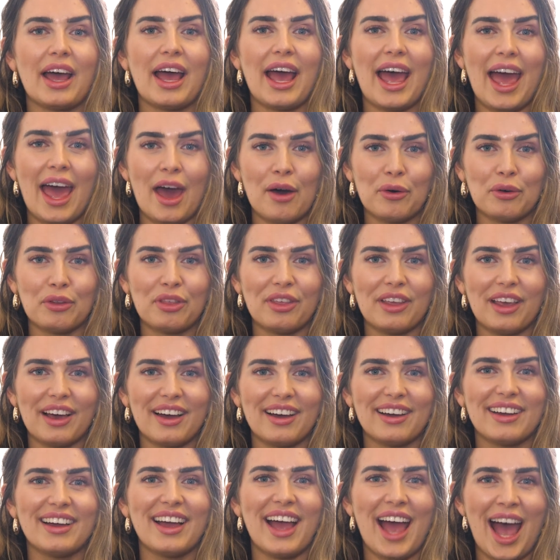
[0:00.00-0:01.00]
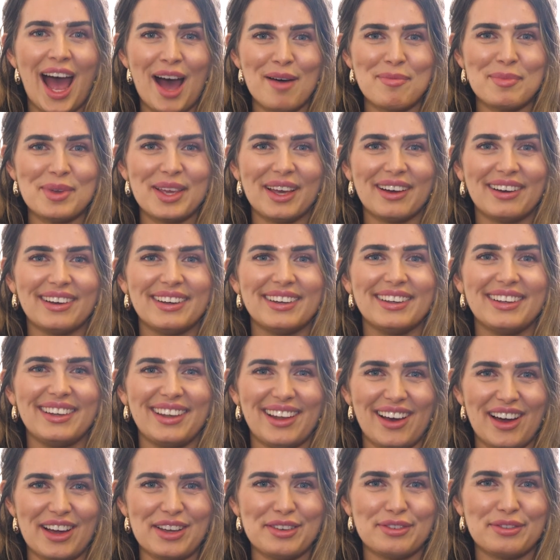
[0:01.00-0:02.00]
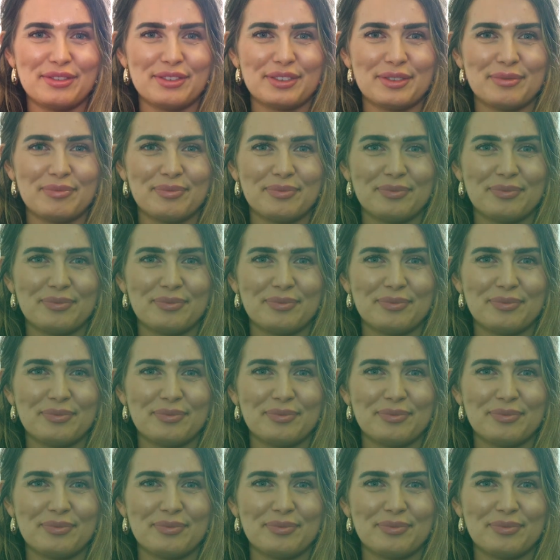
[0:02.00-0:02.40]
a healthier, happier life.